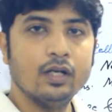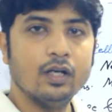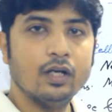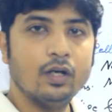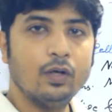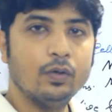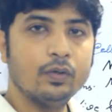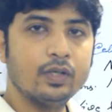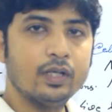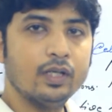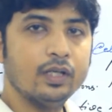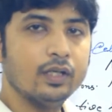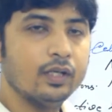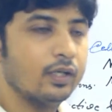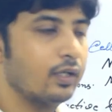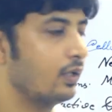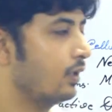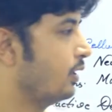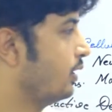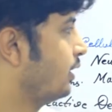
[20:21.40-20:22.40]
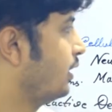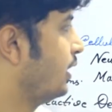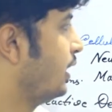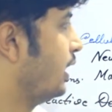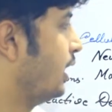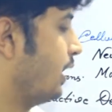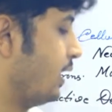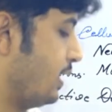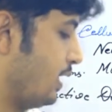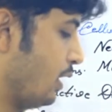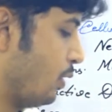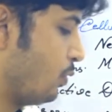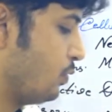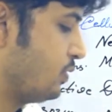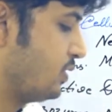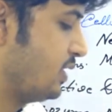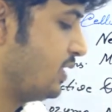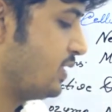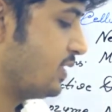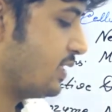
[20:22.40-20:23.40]
Okay. Now
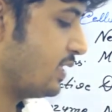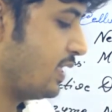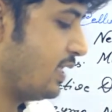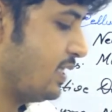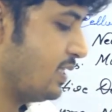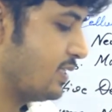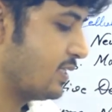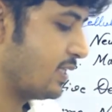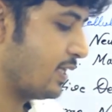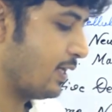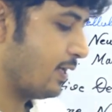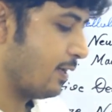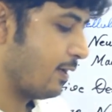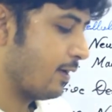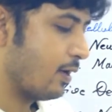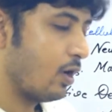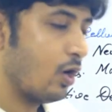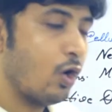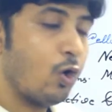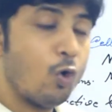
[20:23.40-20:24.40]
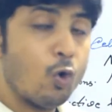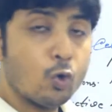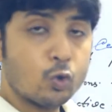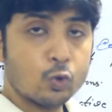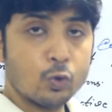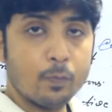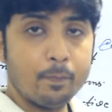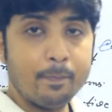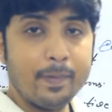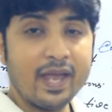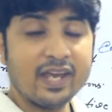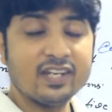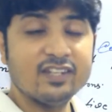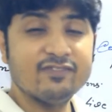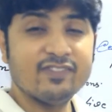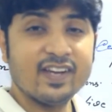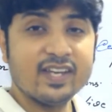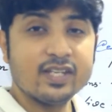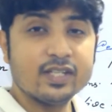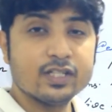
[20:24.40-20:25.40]
this is a auto
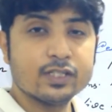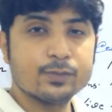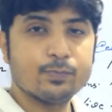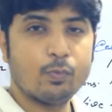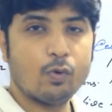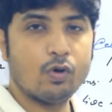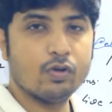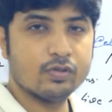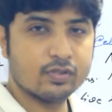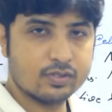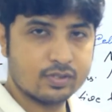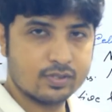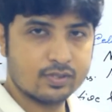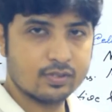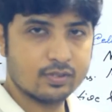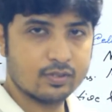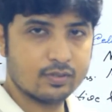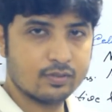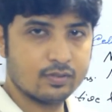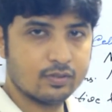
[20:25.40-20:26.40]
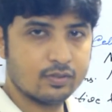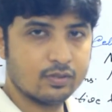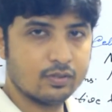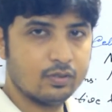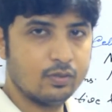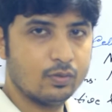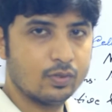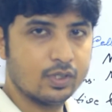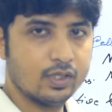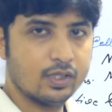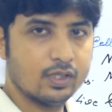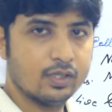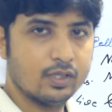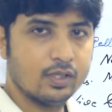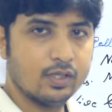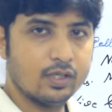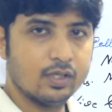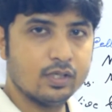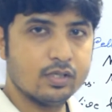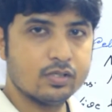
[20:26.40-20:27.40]
magnifying response. Okay.
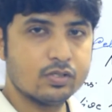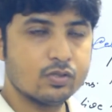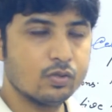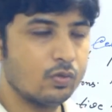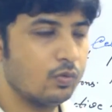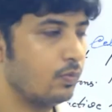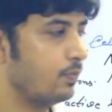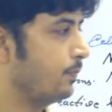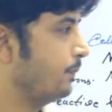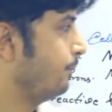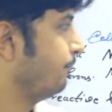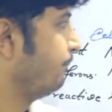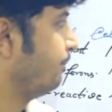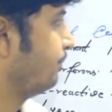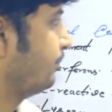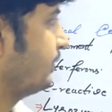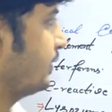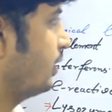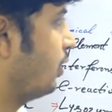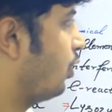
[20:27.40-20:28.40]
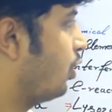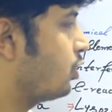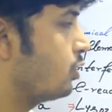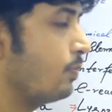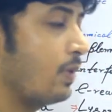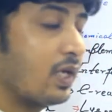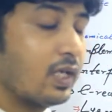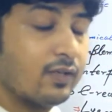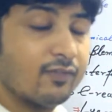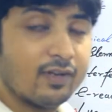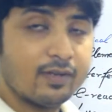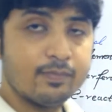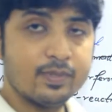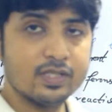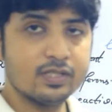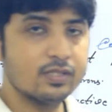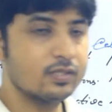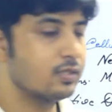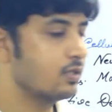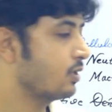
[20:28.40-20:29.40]
So auto magnifying
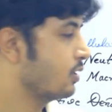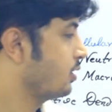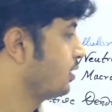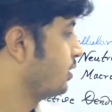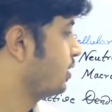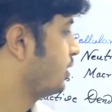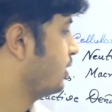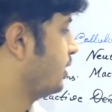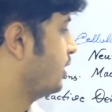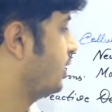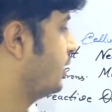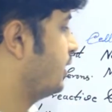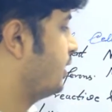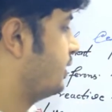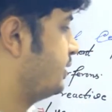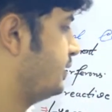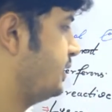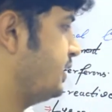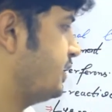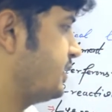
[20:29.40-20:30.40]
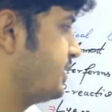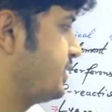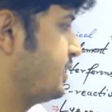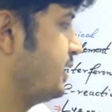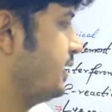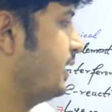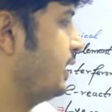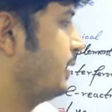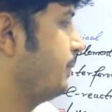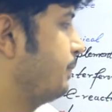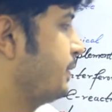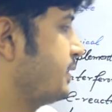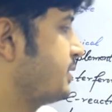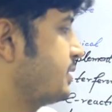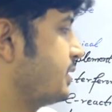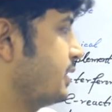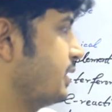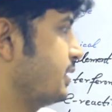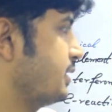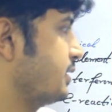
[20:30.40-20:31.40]
means these T helper
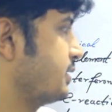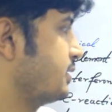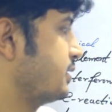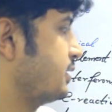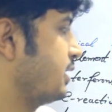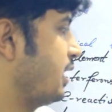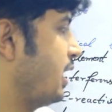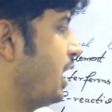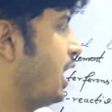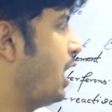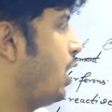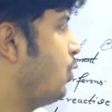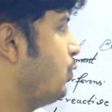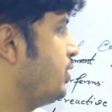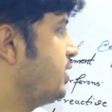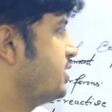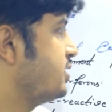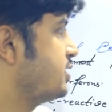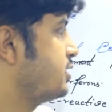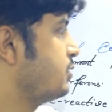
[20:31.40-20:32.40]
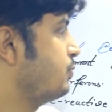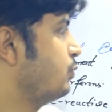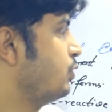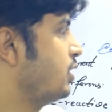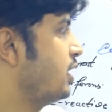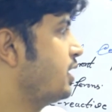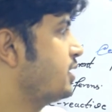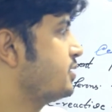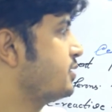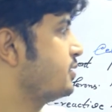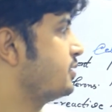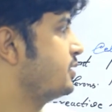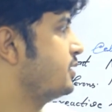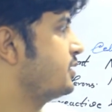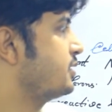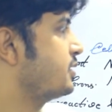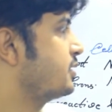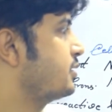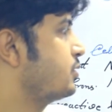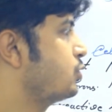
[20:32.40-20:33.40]
cells, how it stimulates
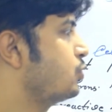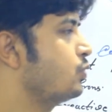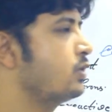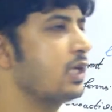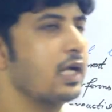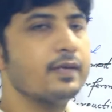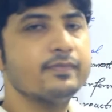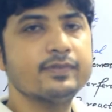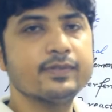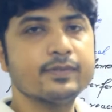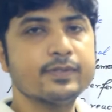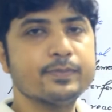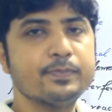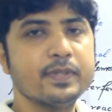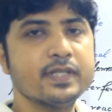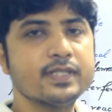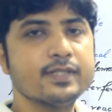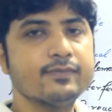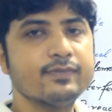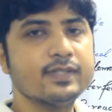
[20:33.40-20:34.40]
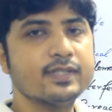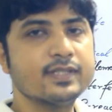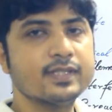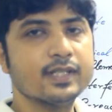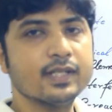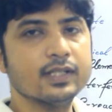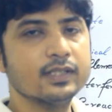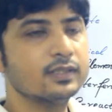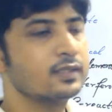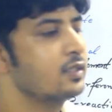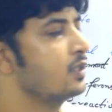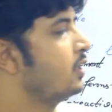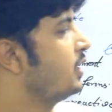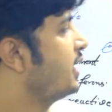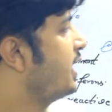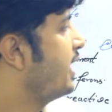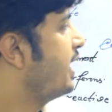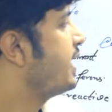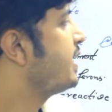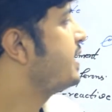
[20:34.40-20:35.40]
these two types of specific cells
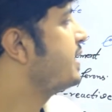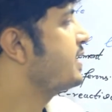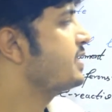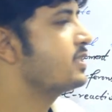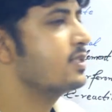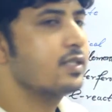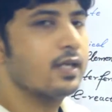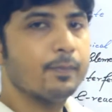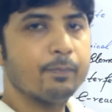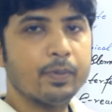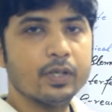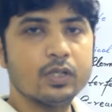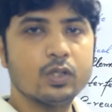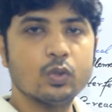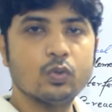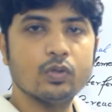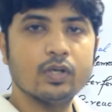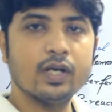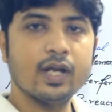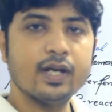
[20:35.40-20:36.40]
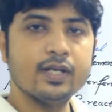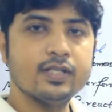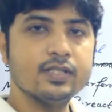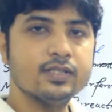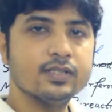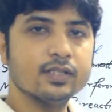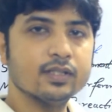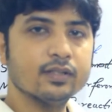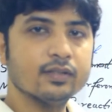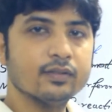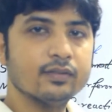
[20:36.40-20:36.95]
against a particular antigen.